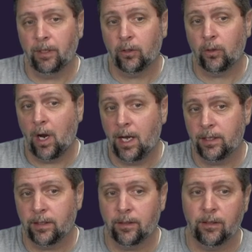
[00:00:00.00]

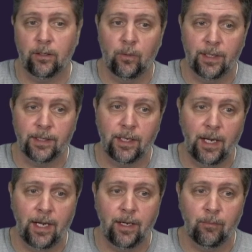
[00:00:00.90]
across the
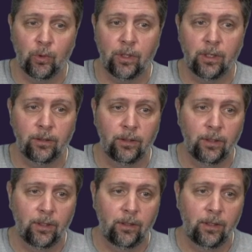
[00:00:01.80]
US-Canadian border,
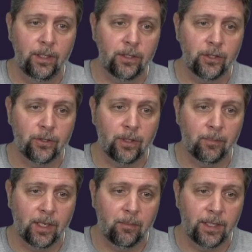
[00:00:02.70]
here's your
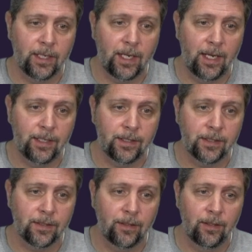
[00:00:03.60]
upcoming
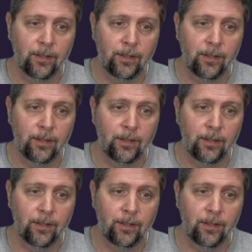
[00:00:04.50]
dates.